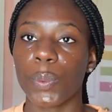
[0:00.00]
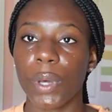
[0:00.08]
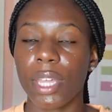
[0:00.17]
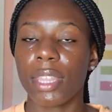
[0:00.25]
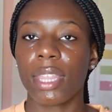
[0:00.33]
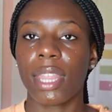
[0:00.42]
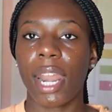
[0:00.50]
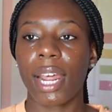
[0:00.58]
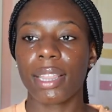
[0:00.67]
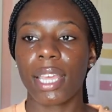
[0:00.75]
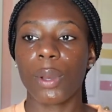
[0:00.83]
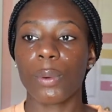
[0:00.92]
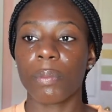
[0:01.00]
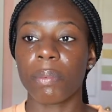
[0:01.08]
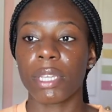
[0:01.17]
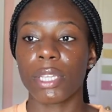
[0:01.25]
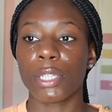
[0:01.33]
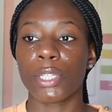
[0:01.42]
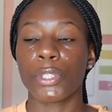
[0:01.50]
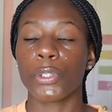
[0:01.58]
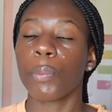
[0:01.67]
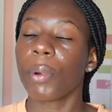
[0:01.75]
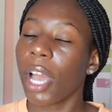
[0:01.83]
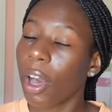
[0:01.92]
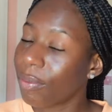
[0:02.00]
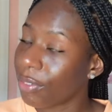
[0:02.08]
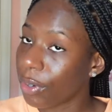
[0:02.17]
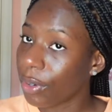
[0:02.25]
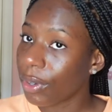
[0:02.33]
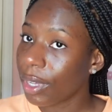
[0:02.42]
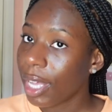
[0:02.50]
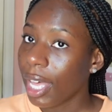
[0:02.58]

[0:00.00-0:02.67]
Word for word: with that I think would be super helpful,